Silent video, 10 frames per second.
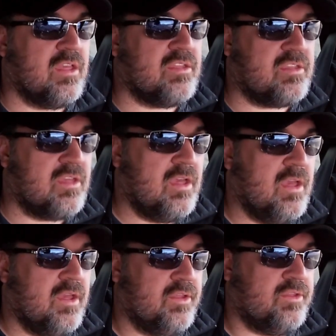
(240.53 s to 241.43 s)
is.
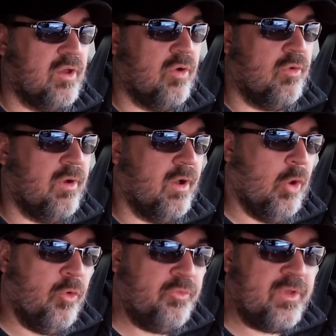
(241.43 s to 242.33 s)
So
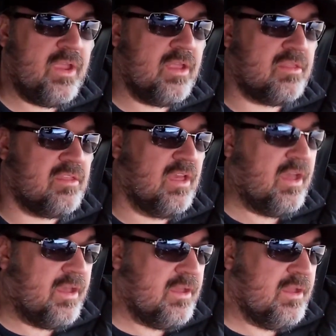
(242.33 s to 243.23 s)
hopefully
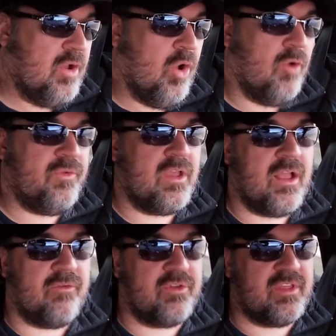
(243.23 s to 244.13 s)
it
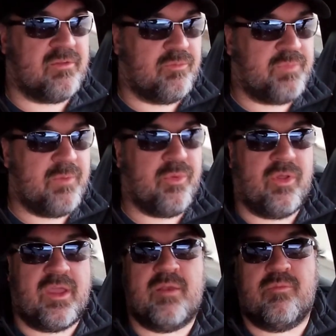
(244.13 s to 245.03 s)
covers
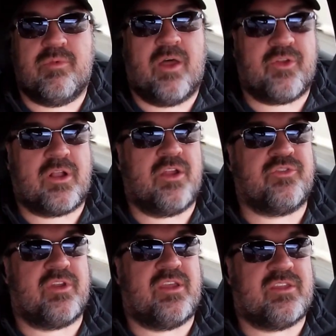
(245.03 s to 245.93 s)
people in other
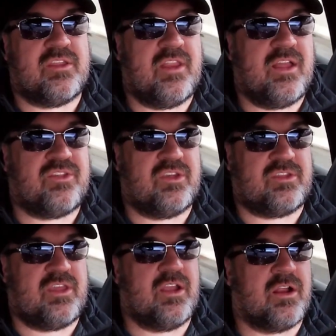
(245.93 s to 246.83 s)
countries and not
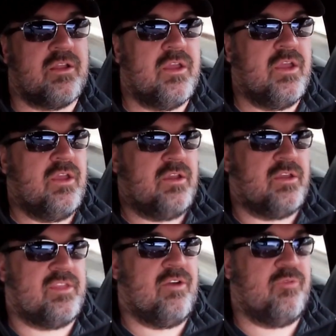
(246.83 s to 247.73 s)
just here,
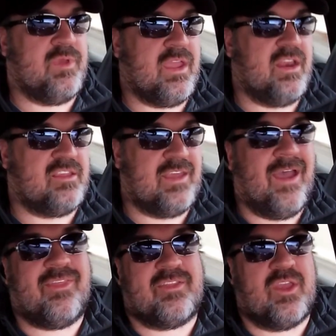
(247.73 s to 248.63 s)
because that would be kind of
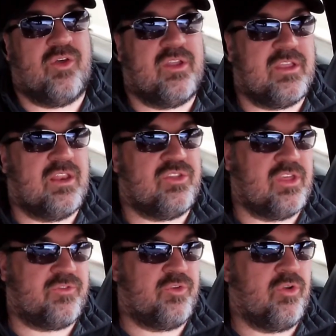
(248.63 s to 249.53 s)
sad that they only did it
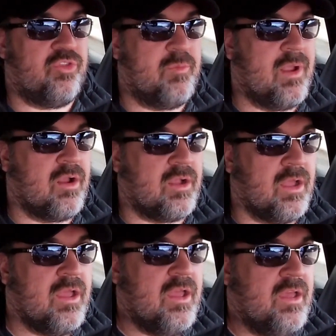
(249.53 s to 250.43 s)
just for North
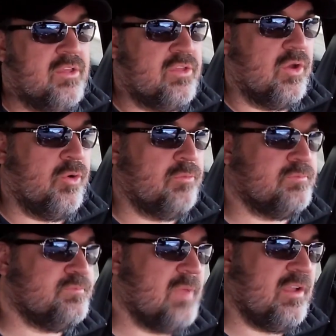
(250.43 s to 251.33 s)
America. So
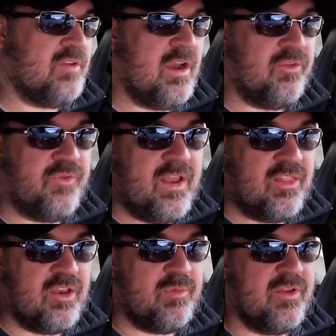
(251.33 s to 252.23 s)
I tried to find
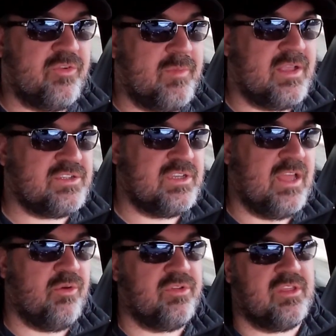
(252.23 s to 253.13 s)
a little bit of information.
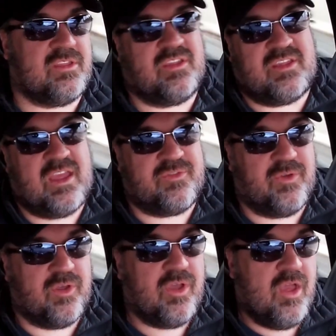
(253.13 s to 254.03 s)
I wasn't
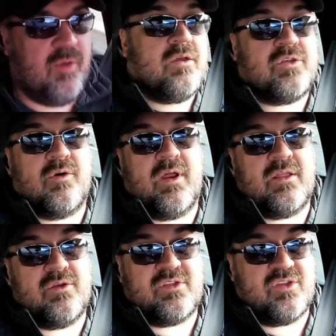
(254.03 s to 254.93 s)
successful. So what I
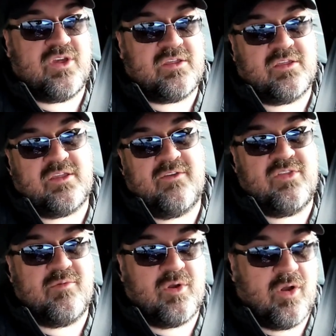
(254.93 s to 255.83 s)
do suggest is
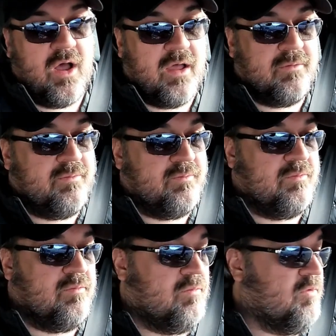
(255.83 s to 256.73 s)
giving them a call,
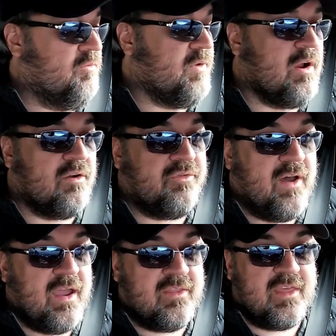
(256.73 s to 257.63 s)

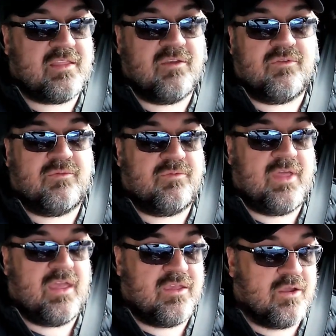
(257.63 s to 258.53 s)
verifying that
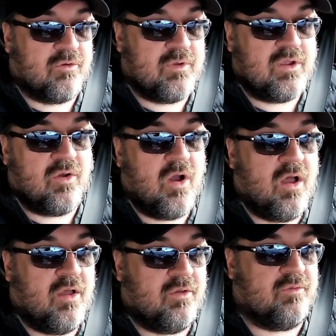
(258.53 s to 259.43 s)
your
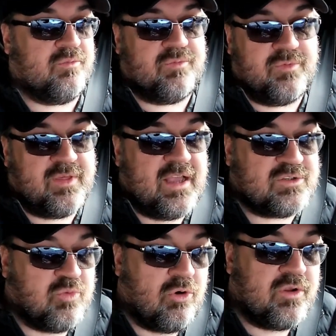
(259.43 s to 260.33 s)
recall
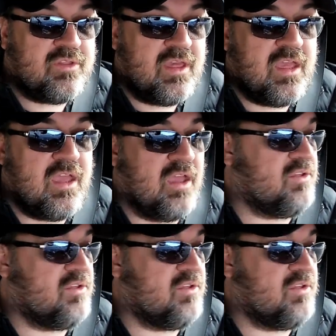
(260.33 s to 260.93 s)
/ warranty